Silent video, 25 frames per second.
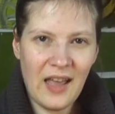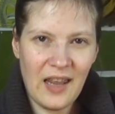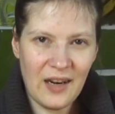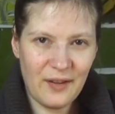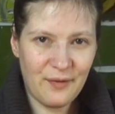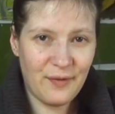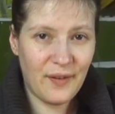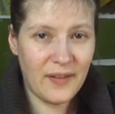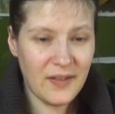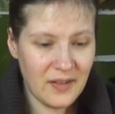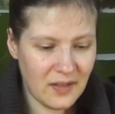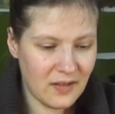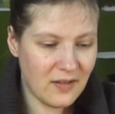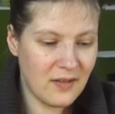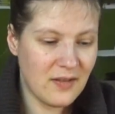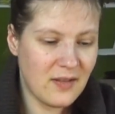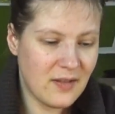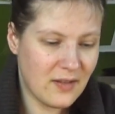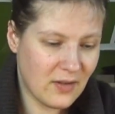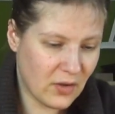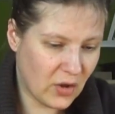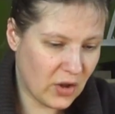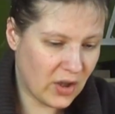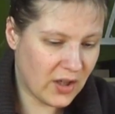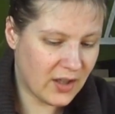elephant in
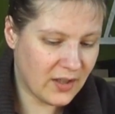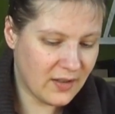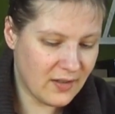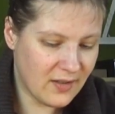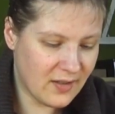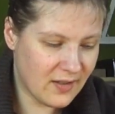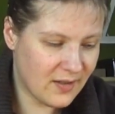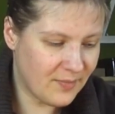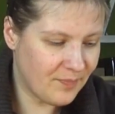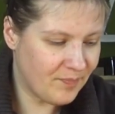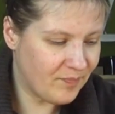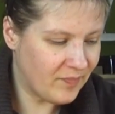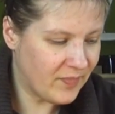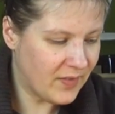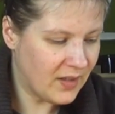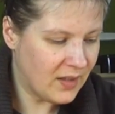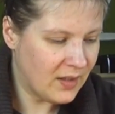circus,